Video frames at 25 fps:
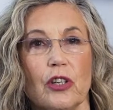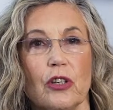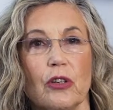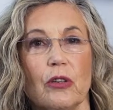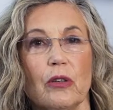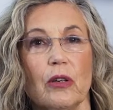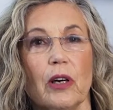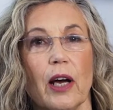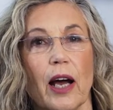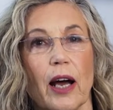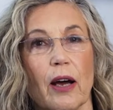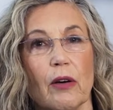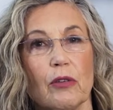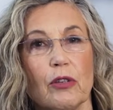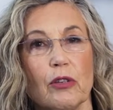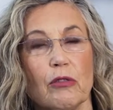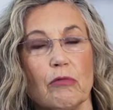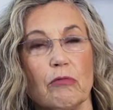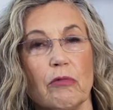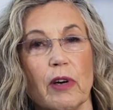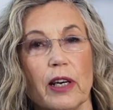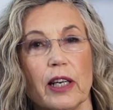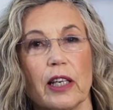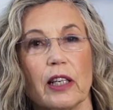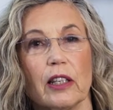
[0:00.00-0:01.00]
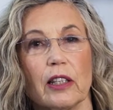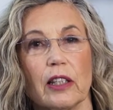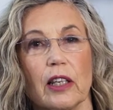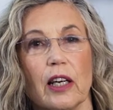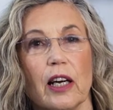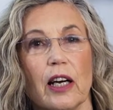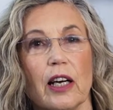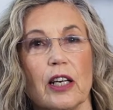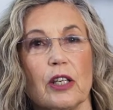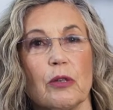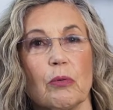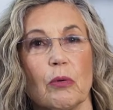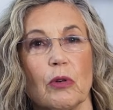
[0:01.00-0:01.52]
you how to
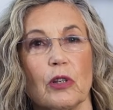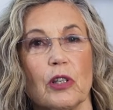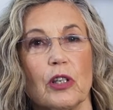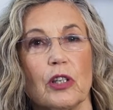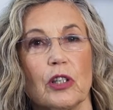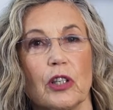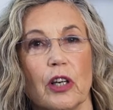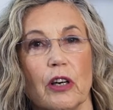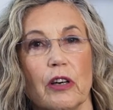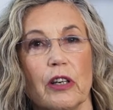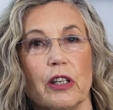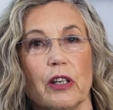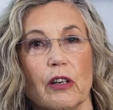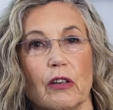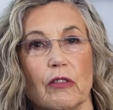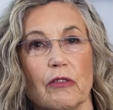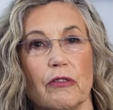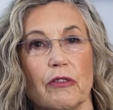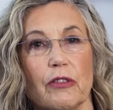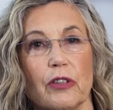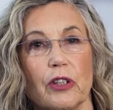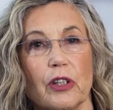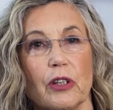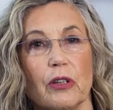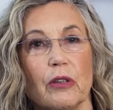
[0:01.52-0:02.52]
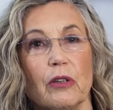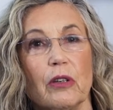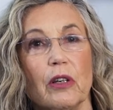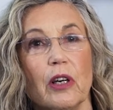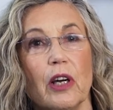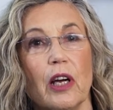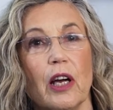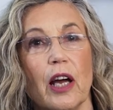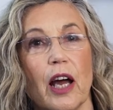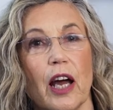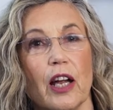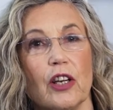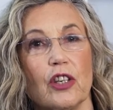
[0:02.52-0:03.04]
recognize what is going on for you
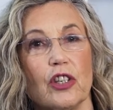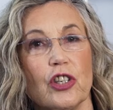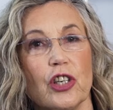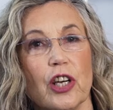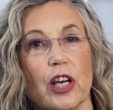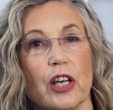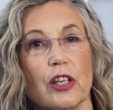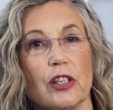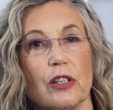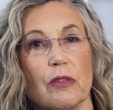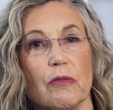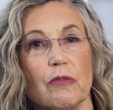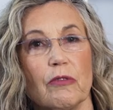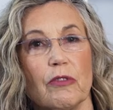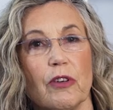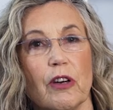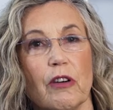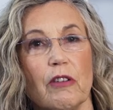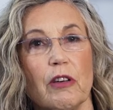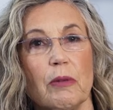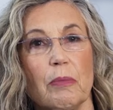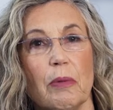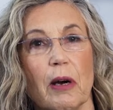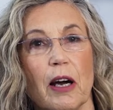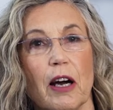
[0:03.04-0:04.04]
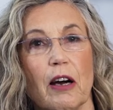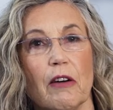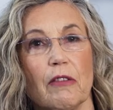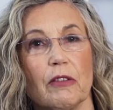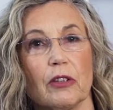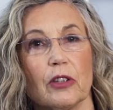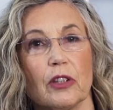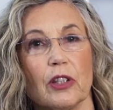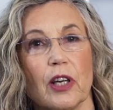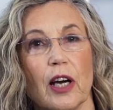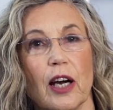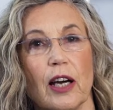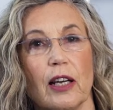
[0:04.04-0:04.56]
and share some very powerful
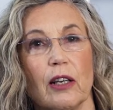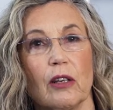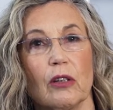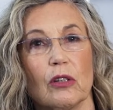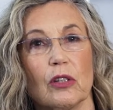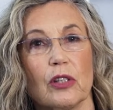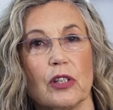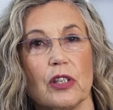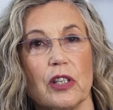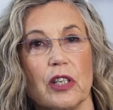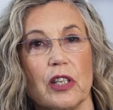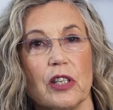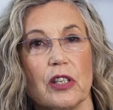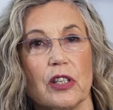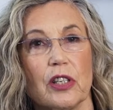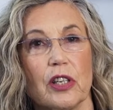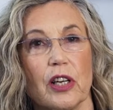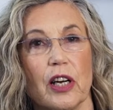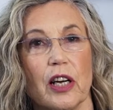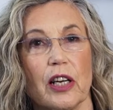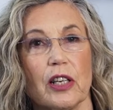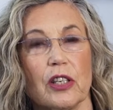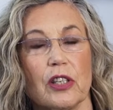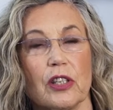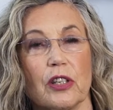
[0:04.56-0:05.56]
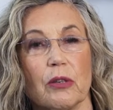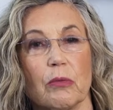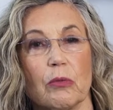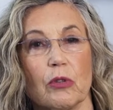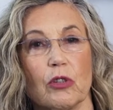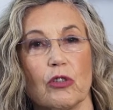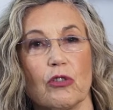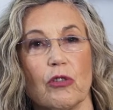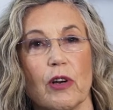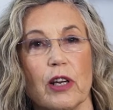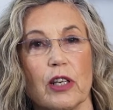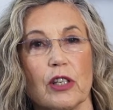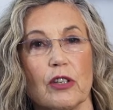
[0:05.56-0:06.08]
dialogues and insights that will
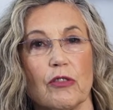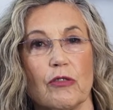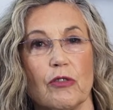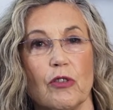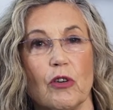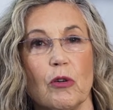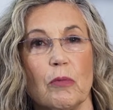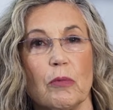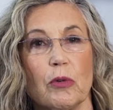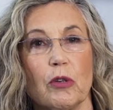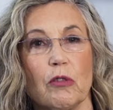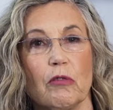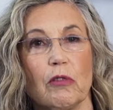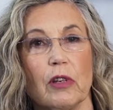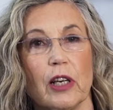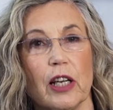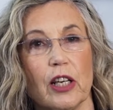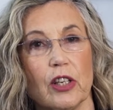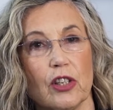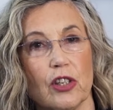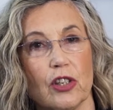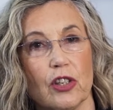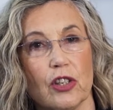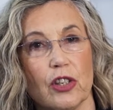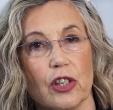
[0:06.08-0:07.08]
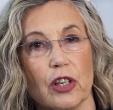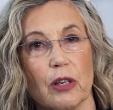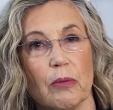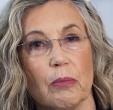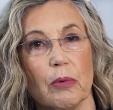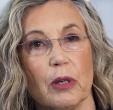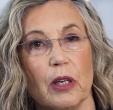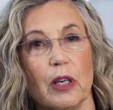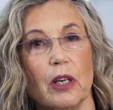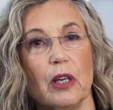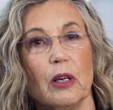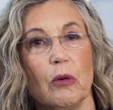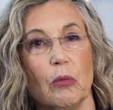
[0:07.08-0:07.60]
transform your relationship
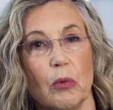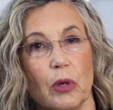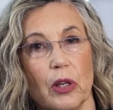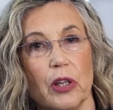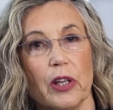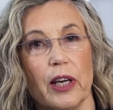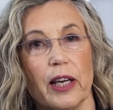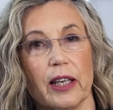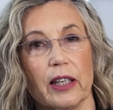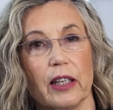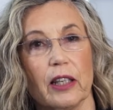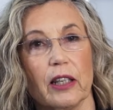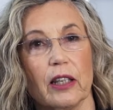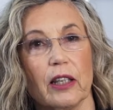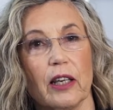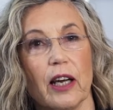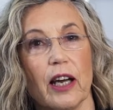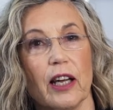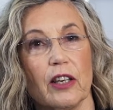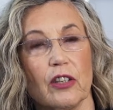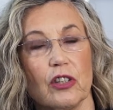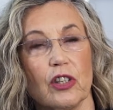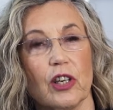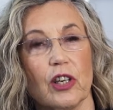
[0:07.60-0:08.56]
with anger and